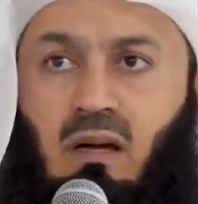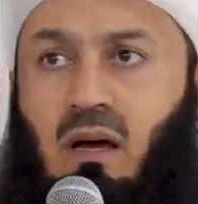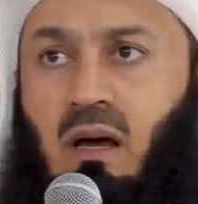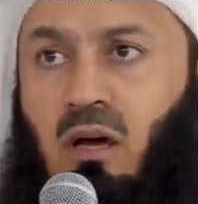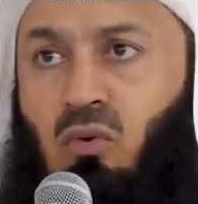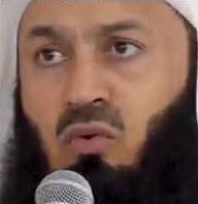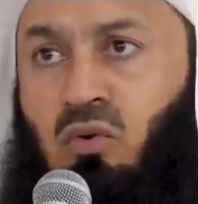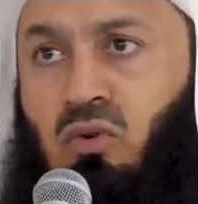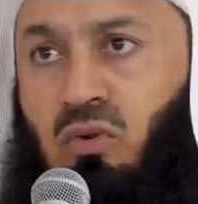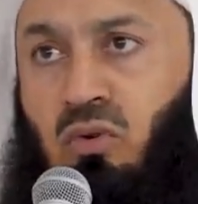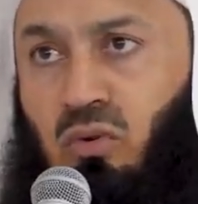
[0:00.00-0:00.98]

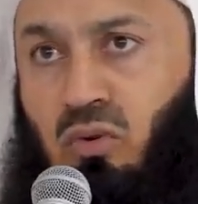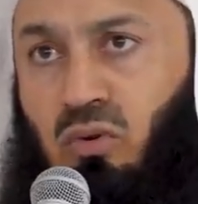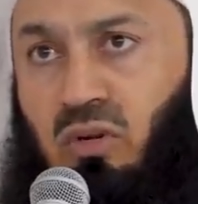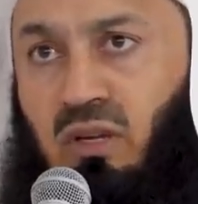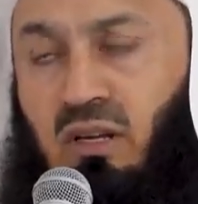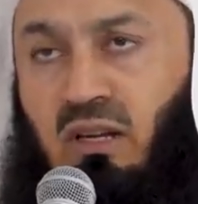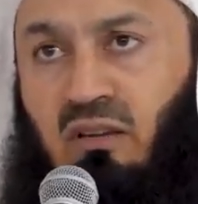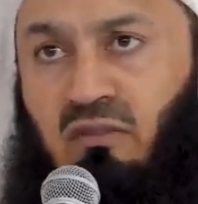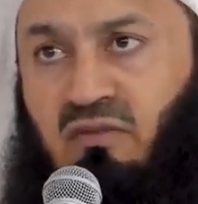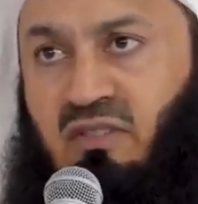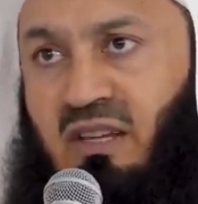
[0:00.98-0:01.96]
Qarun
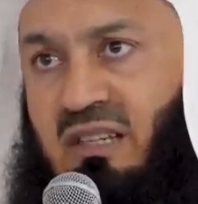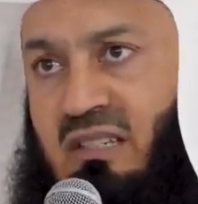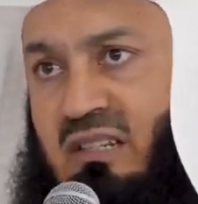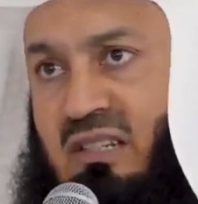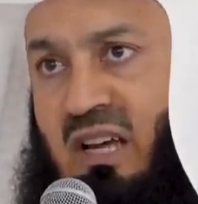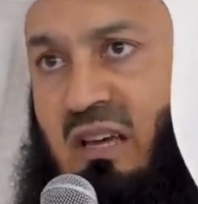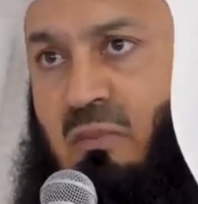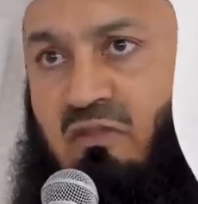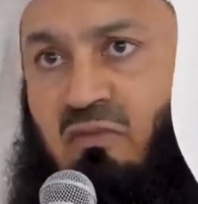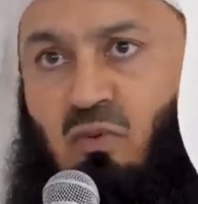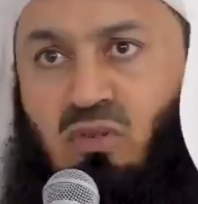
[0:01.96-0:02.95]
lived at a time
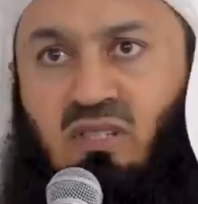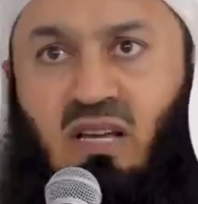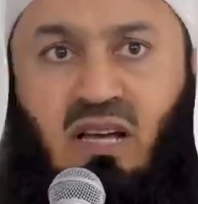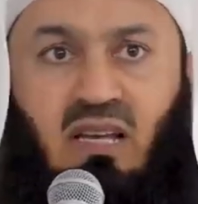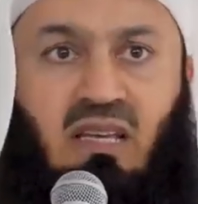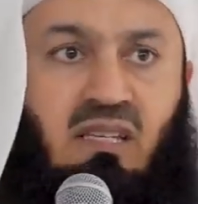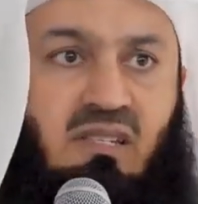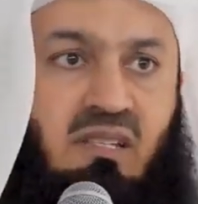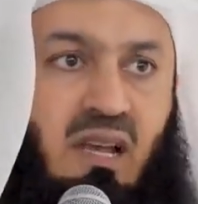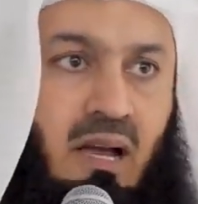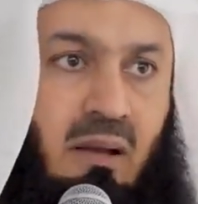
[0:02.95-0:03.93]
of Musa alayhi
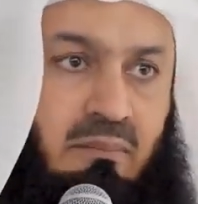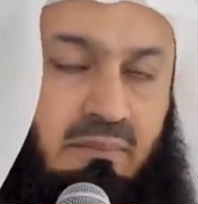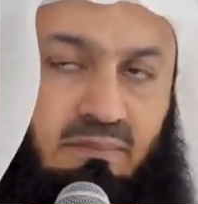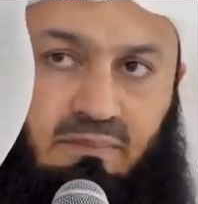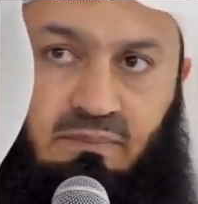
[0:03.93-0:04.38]
salam.